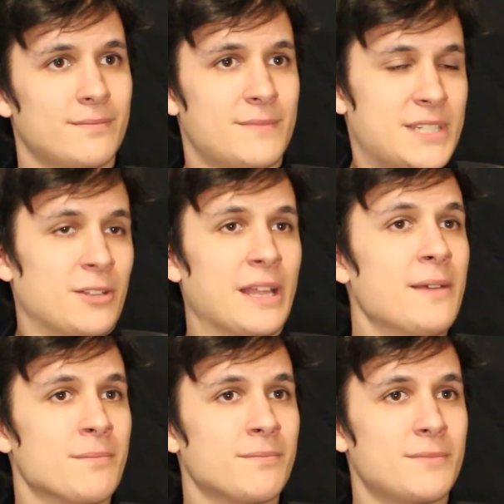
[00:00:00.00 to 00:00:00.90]
Still
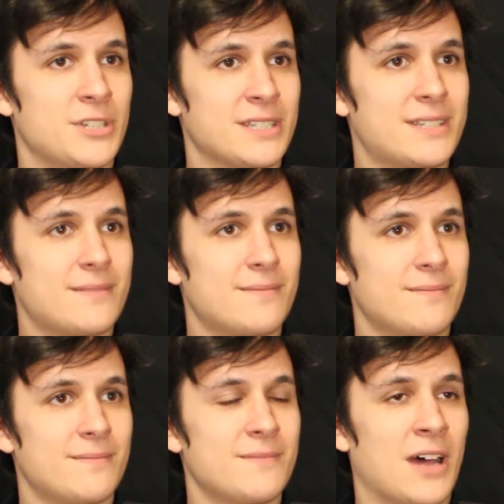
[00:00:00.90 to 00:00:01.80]
him, just
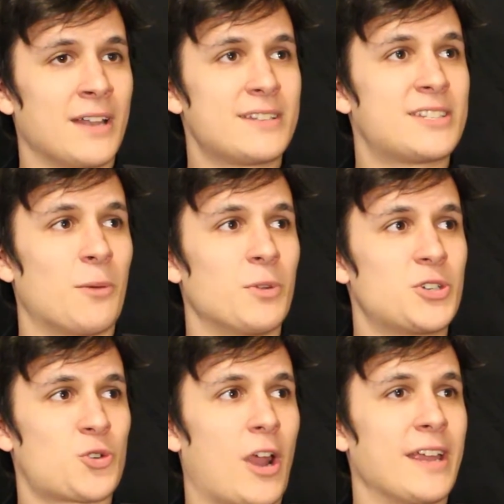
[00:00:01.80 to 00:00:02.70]
not someone
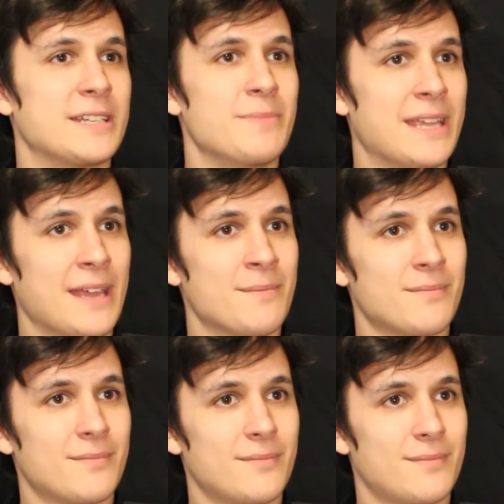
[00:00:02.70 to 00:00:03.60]
trying to be him,
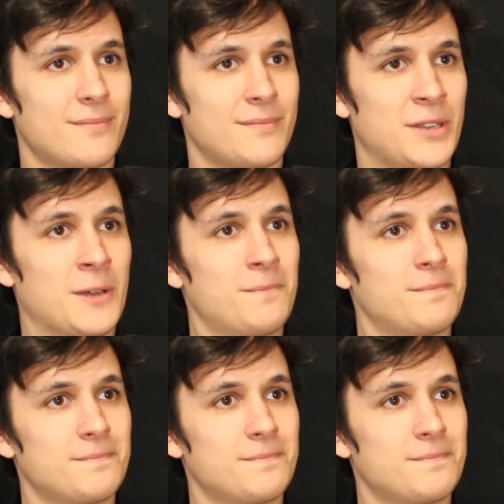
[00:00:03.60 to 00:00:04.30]
you know?